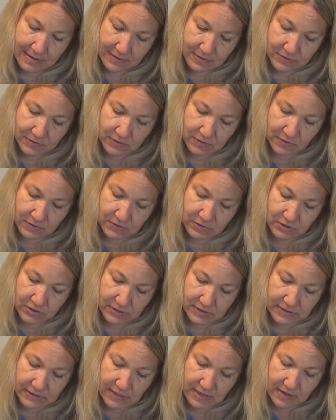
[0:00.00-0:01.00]
So it's
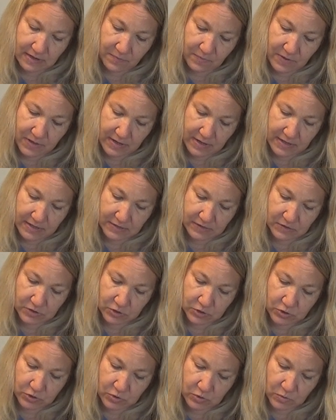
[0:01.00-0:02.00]
just going to be his
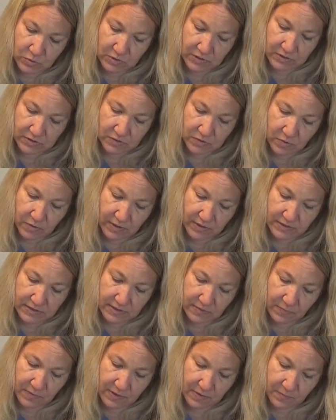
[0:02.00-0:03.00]
suit is going
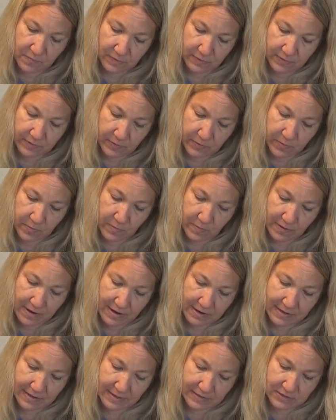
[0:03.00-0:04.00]
to be blue.
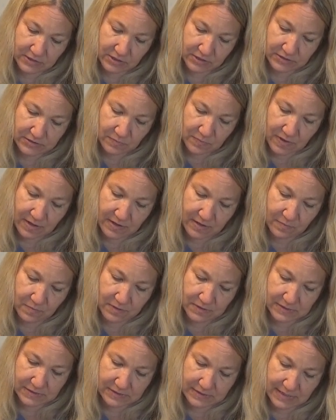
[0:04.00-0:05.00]
And I just made a
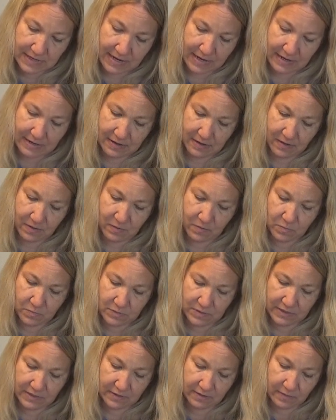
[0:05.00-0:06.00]
mistake. Oh
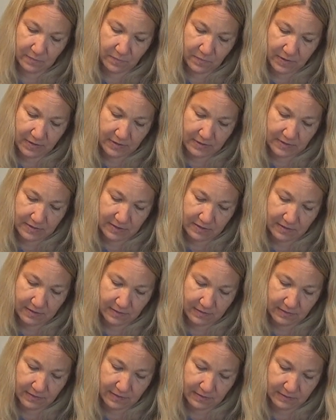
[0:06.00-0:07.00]
dear, big
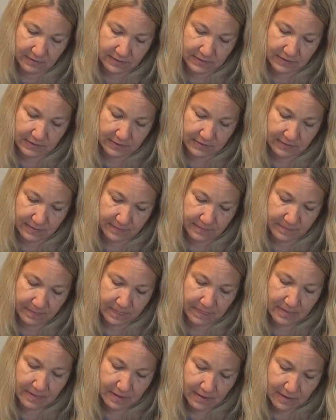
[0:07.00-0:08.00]
deal, little deal.
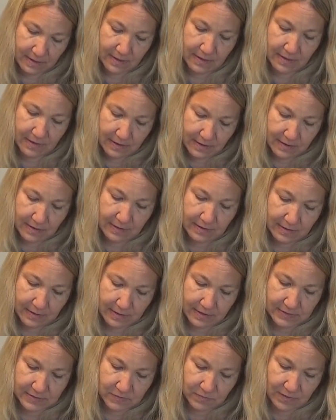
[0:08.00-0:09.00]

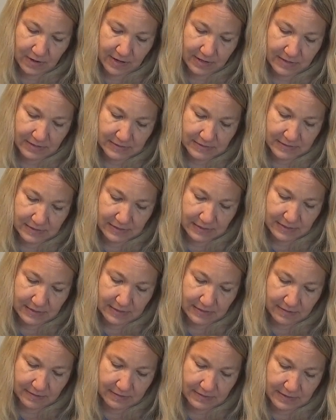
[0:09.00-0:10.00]
That's right, it's a
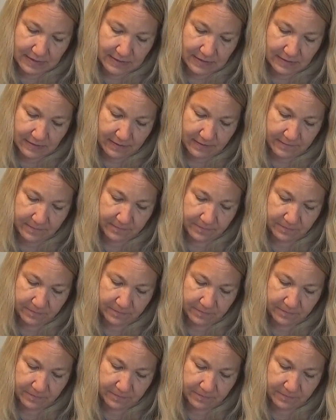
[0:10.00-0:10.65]
little deal.